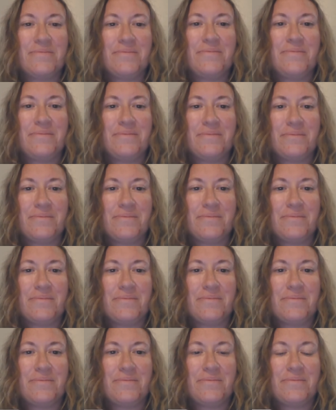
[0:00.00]

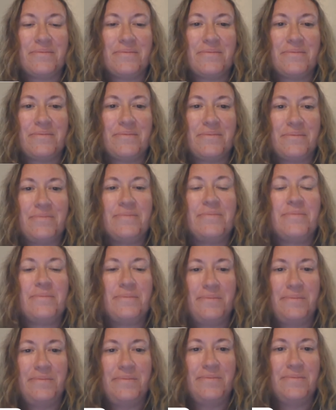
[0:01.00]

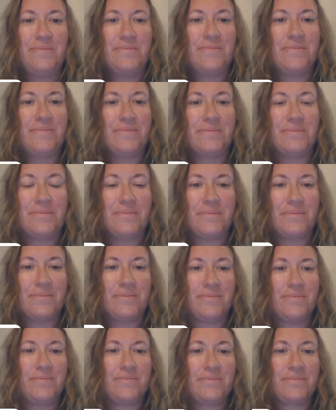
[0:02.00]

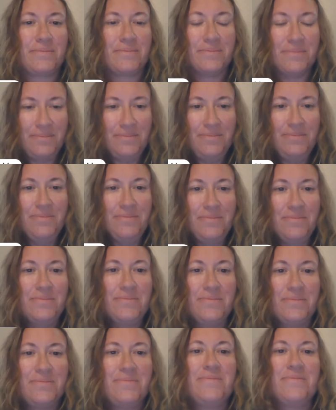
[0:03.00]

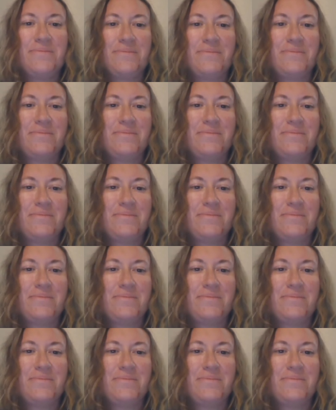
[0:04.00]
(silent)